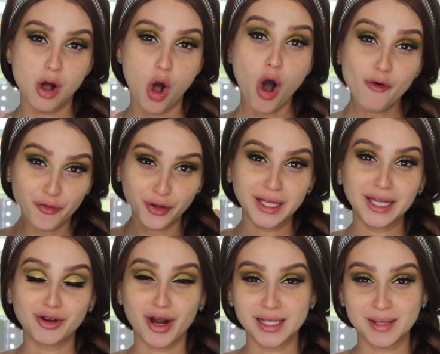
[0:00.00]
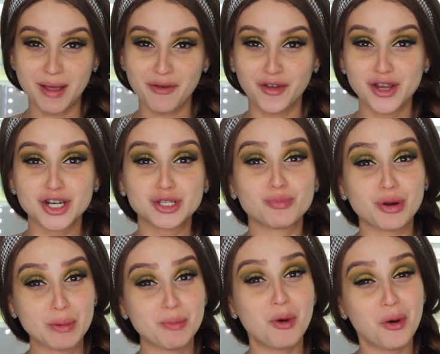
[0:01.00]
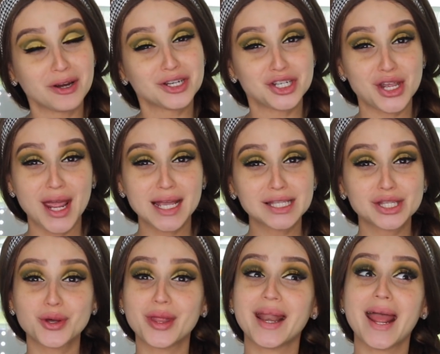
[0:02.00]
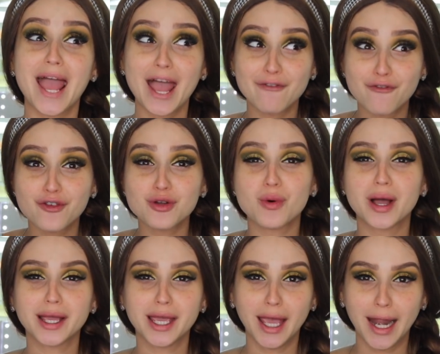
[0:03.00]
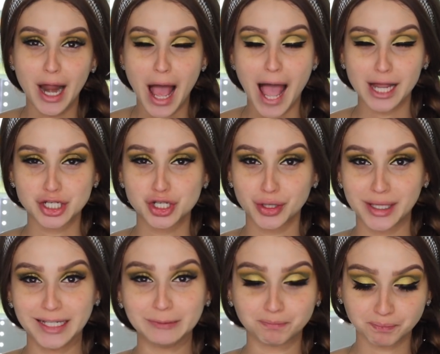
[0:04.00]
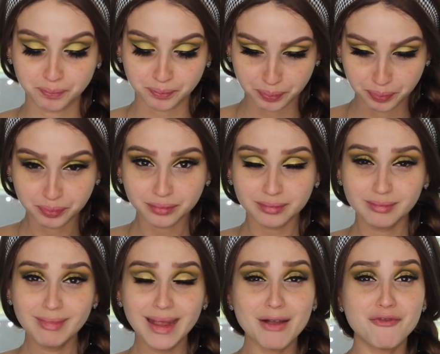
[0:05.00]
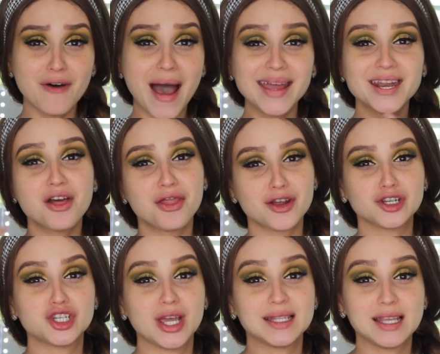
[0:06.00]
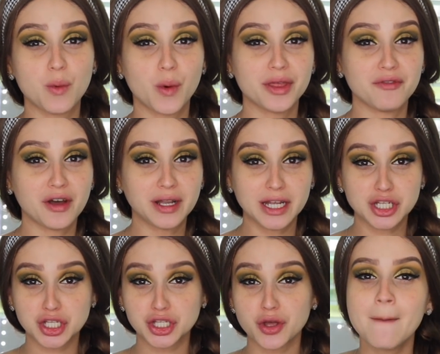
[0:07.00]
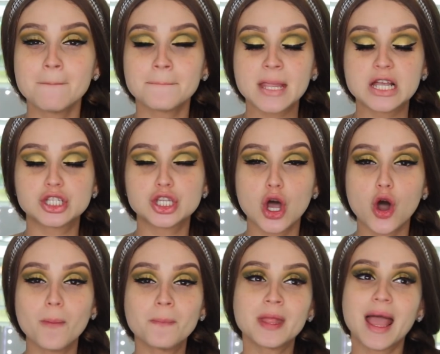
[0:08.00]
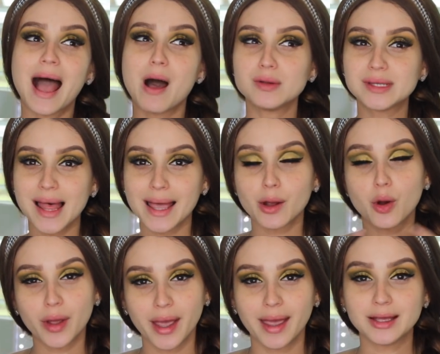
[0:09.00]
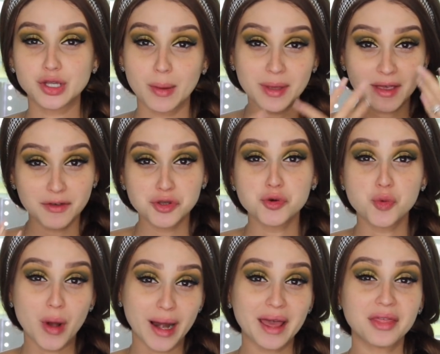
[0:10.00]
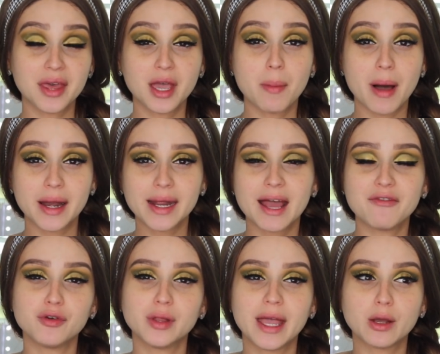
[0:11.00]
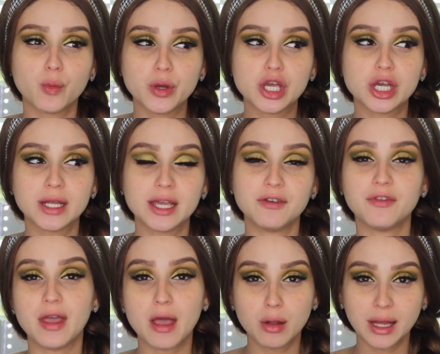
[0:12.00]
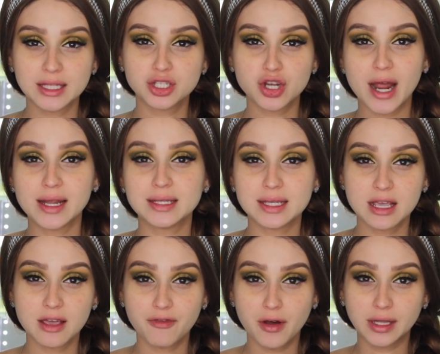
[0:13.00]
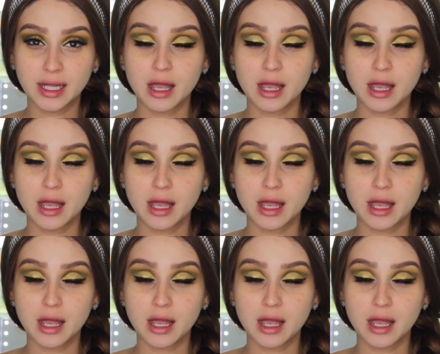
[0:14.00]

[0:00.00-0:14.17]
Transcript: hopefully, crossing my fingers, bring more shades so that everyone can actually find their shades and wear the foundation. So I was like, okay, so I'm giving you what I think about it. I feel like we could give, let's try to see if